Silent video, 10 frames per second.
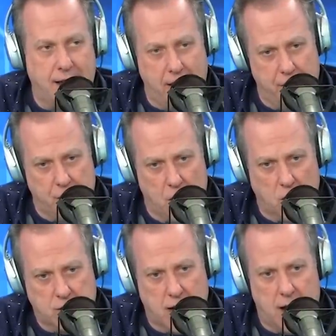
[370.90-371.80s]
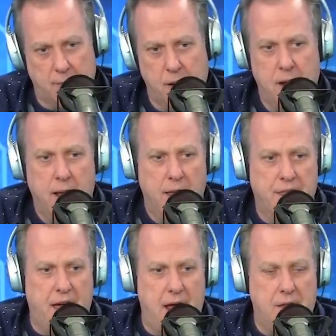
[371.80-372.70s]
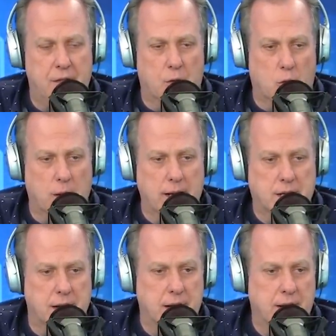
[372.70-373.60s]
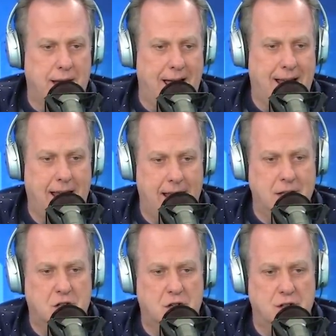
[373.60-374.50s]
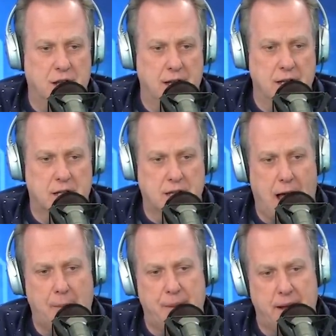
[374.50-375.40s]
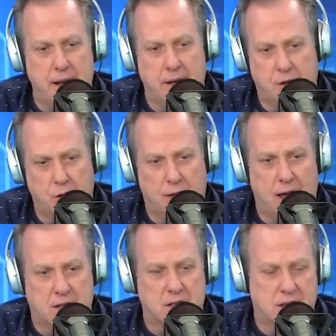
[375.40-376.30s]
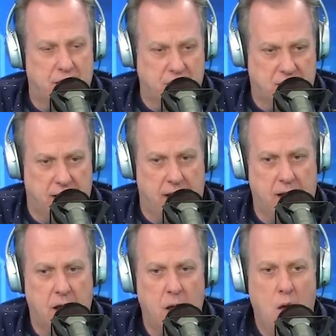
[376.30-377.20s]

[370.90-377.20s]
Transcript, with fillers: in the know, Tom, that the reason that Hinch didn't stop it in 2017